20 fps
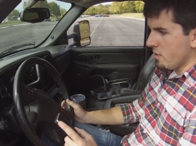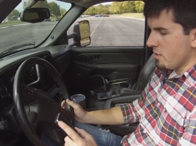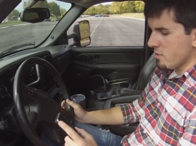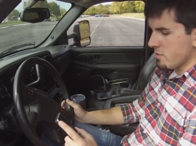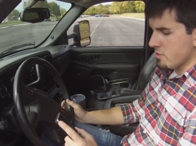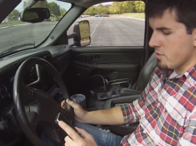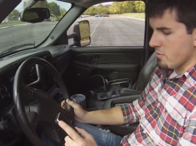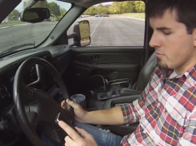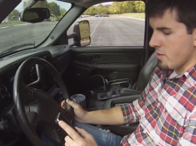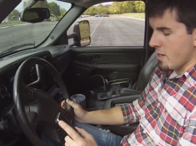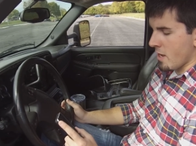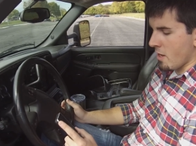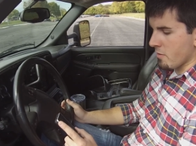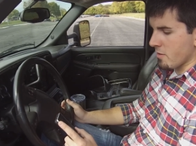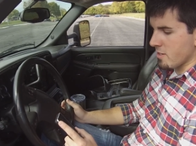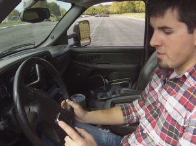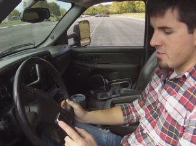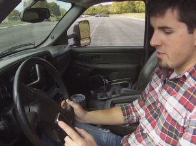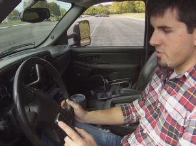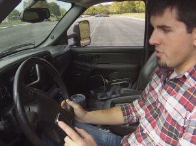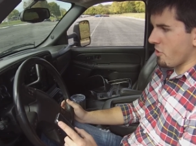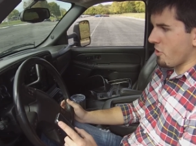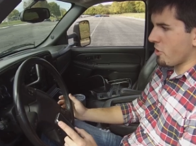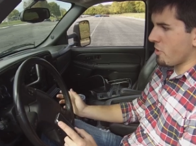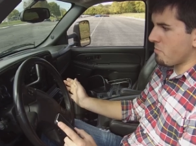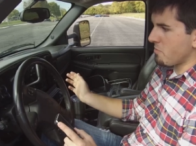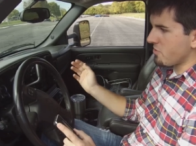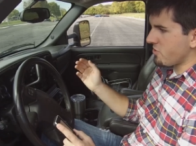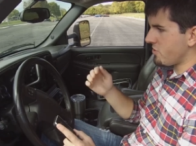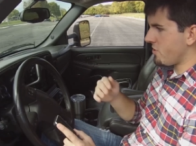So now that it says
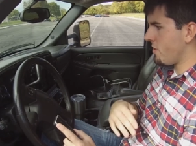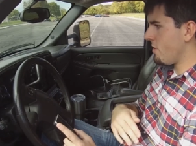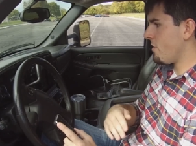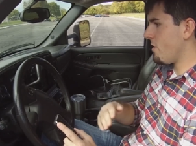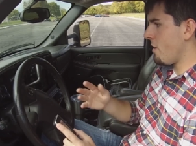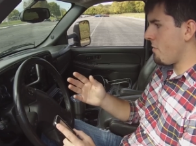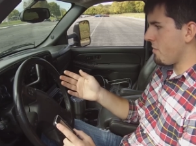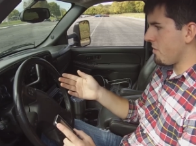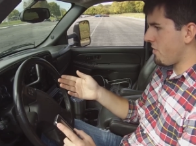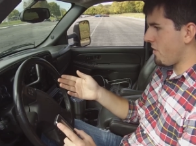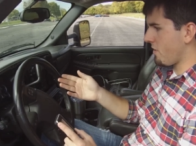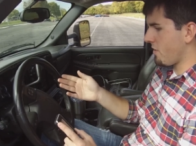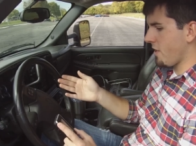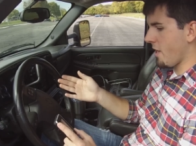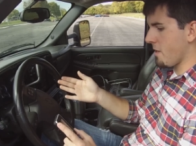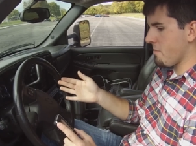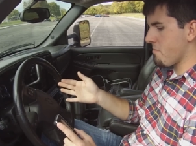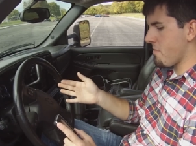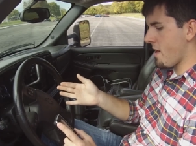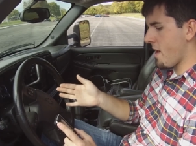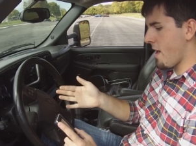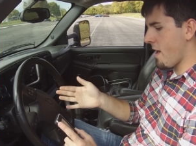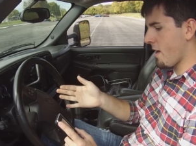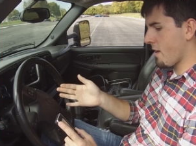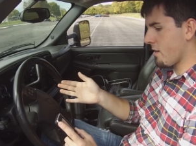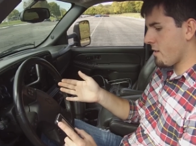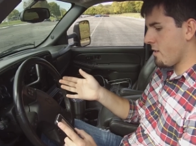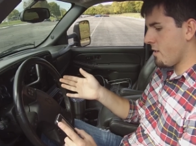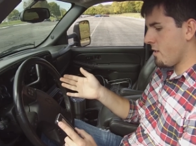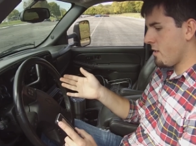100%, everything came
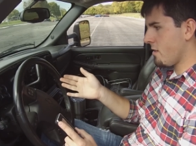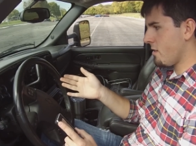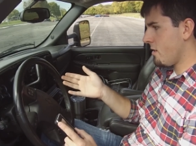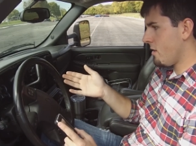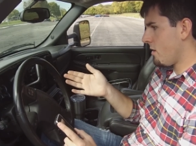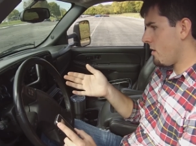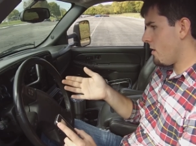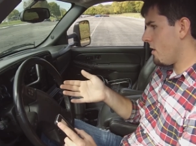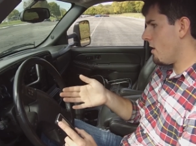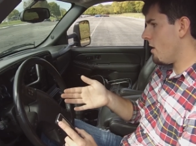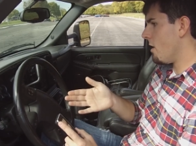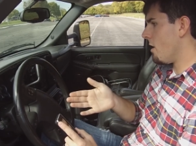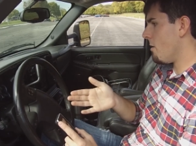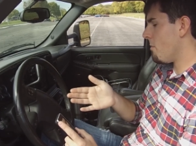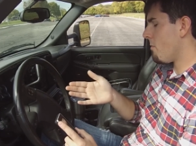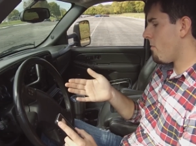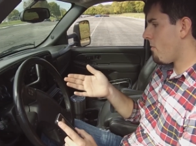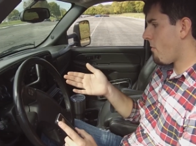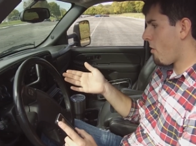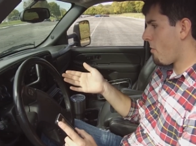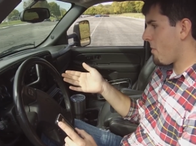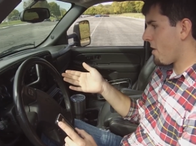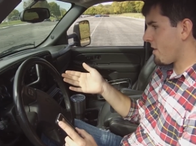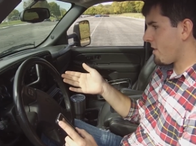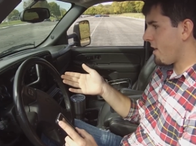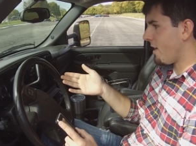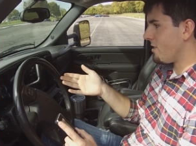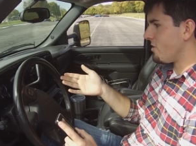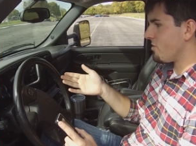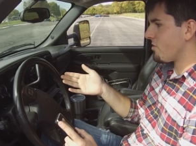back. All my
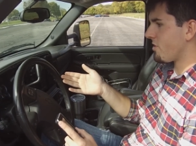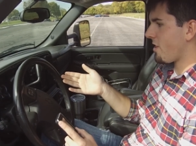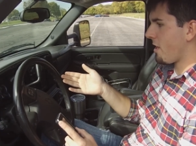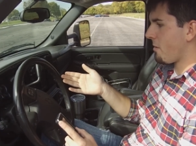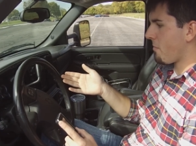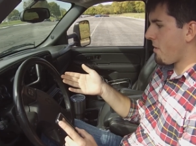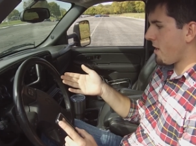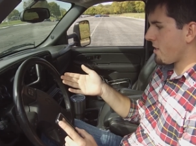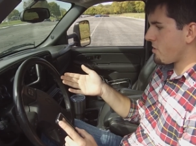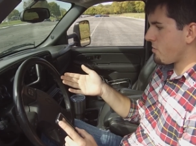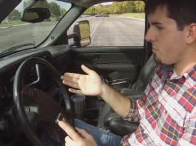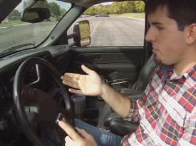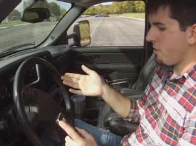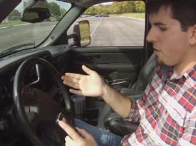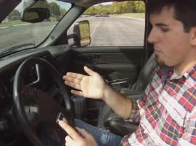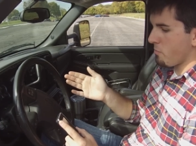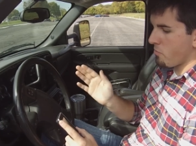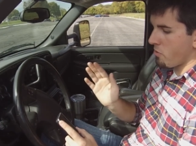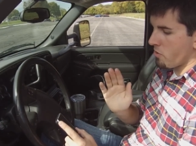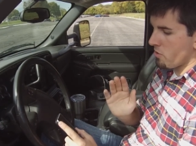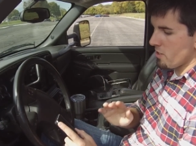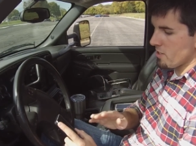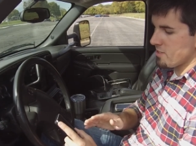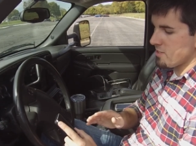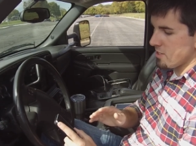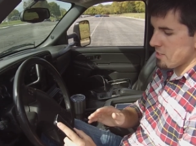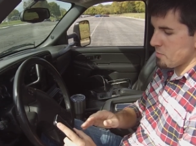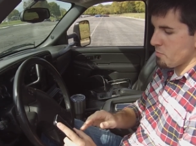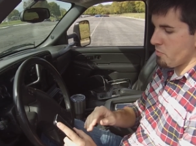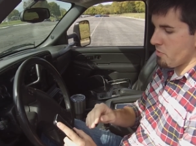gauges came back to where they were, and it
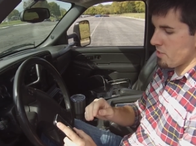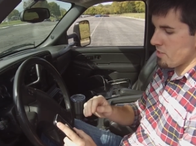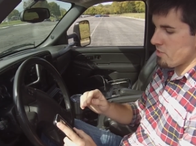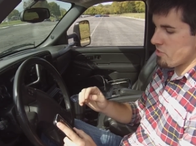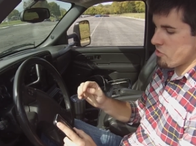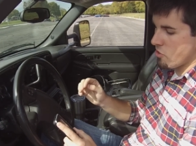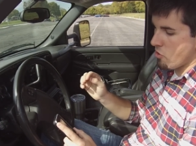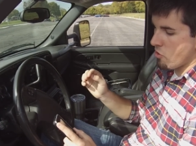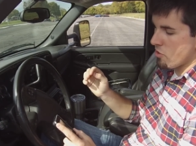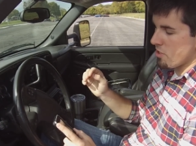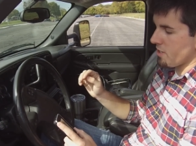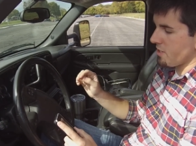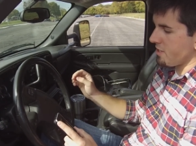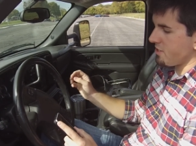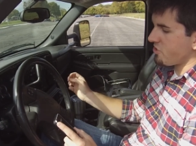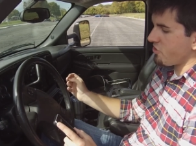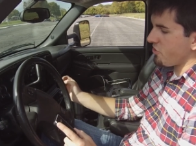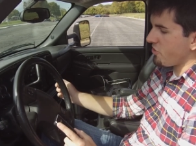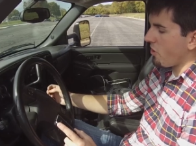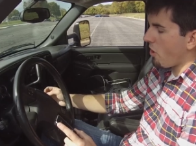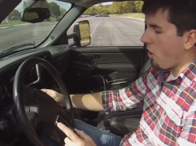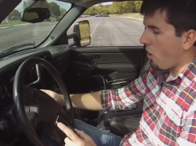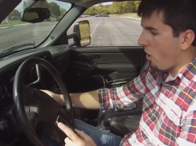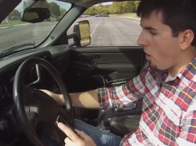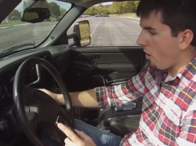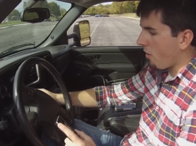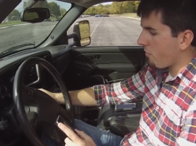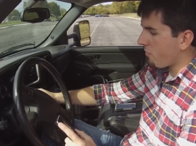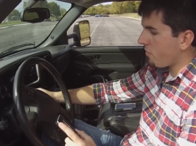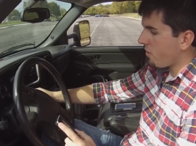says please turn ignition
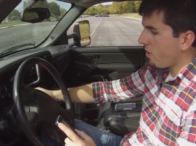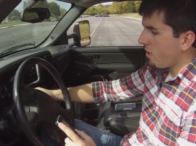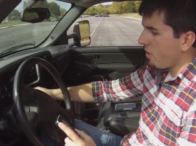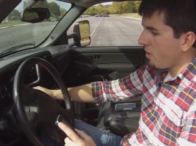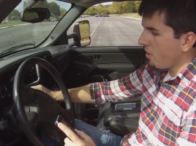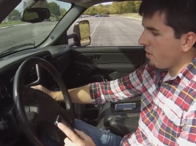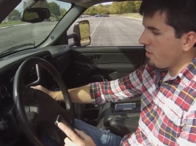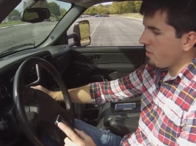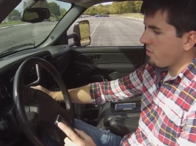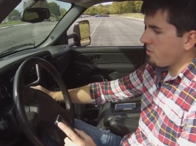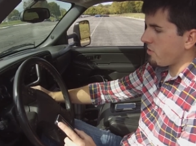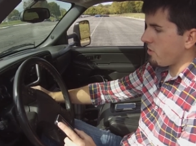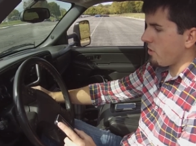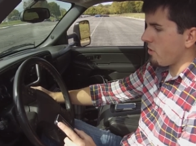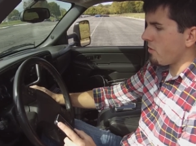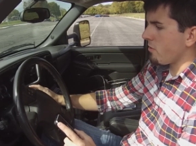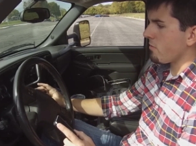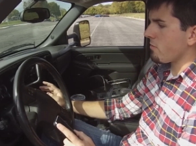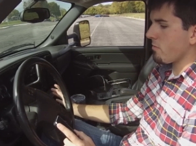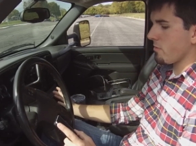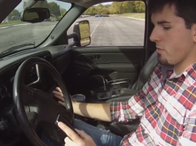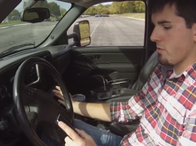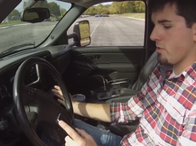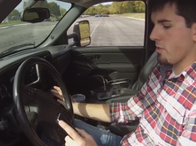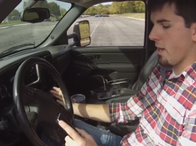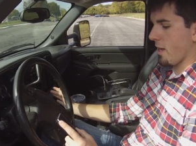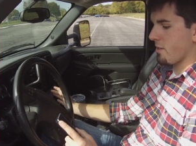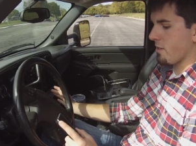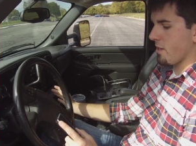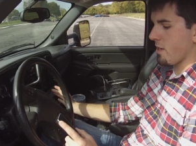off. So
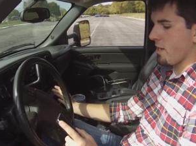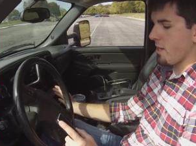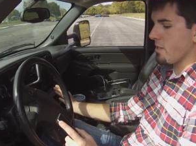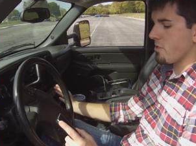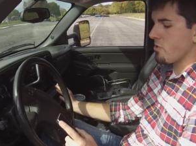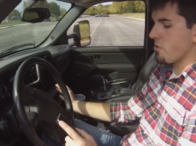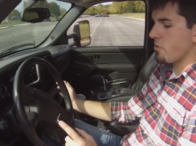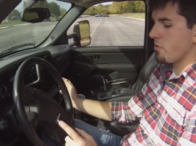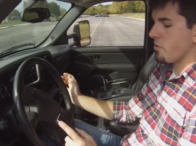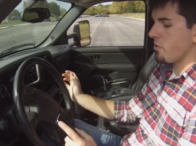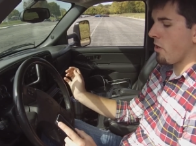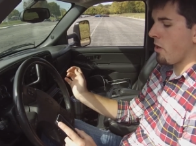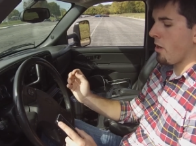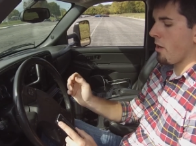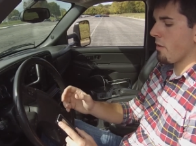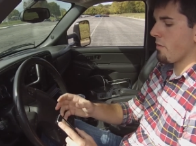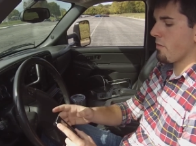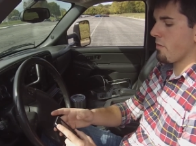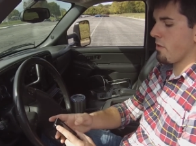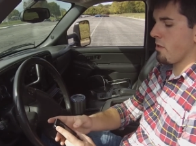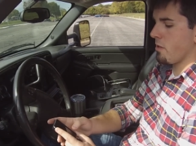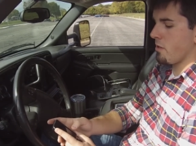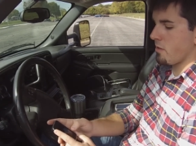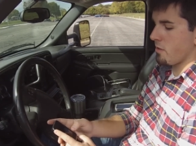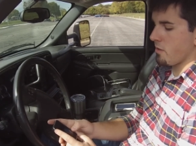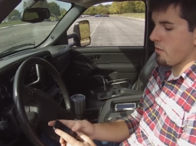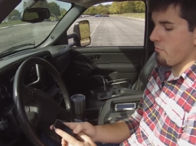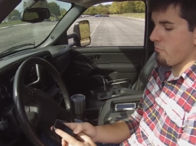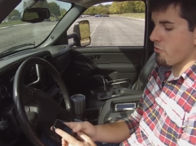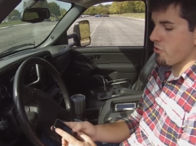got the key turned off.
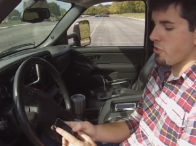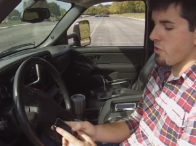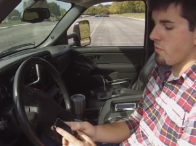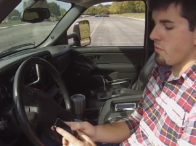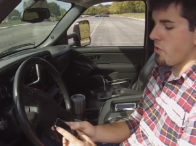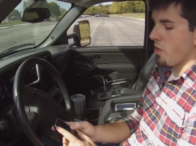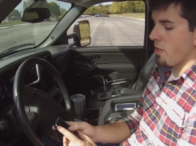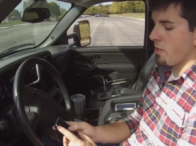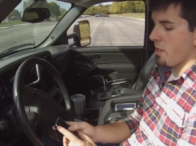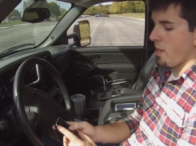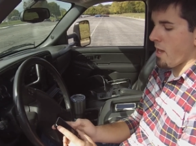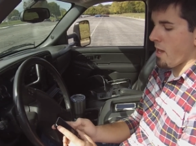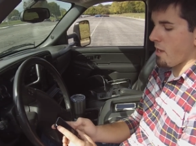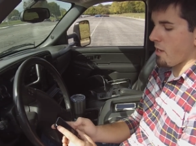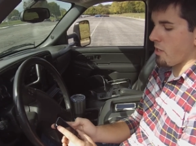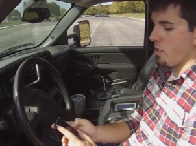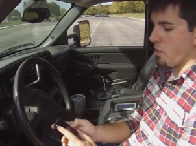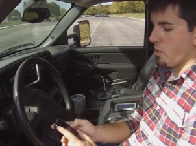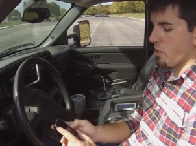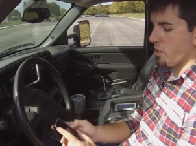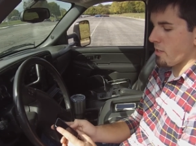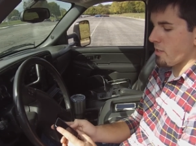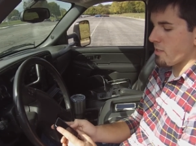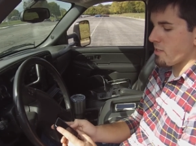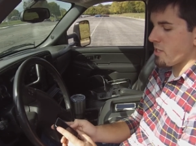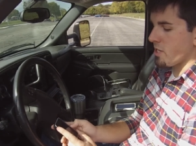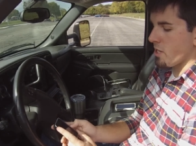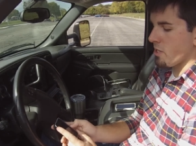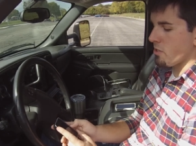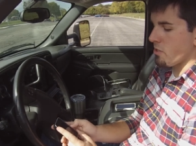But once you've done that, click
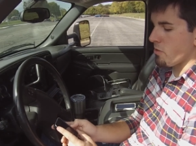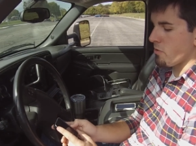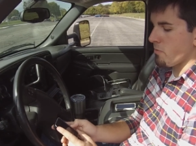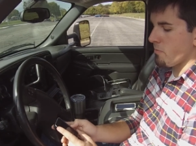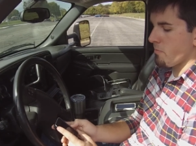continue.